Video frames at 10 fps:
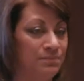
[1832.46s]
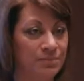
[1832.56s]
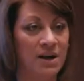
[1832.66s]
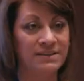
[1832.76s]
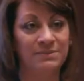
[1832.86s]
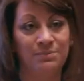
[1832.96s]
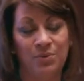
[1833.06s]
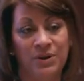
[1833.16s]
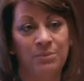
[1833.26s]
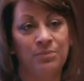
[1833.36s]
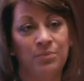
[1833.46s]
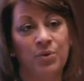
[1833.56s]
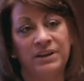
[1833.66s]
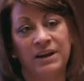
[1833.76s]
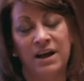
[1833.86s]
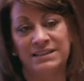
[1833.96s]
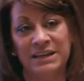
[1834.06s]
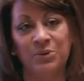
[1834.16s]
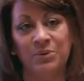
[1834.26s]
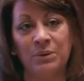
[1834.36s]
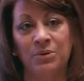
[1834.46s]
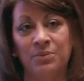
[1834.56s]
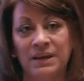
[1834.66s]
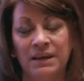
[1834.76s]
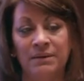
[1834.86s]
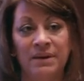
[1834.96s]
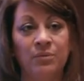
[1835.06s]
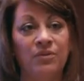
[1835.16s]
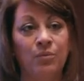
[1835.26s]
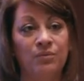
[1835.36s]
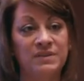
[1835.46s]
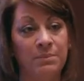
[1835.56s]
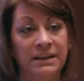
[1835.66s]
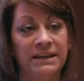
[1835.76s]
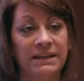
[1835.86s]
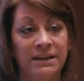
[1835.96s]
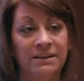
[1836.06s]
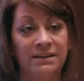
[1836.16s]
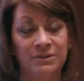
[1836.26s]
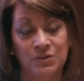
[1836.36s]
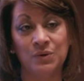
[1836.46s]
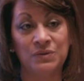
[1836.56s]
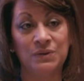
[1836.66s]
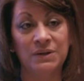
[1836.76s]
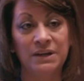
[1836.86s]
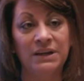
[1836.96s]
process point of contact would probably be from somebody at Hilton, our sourcer,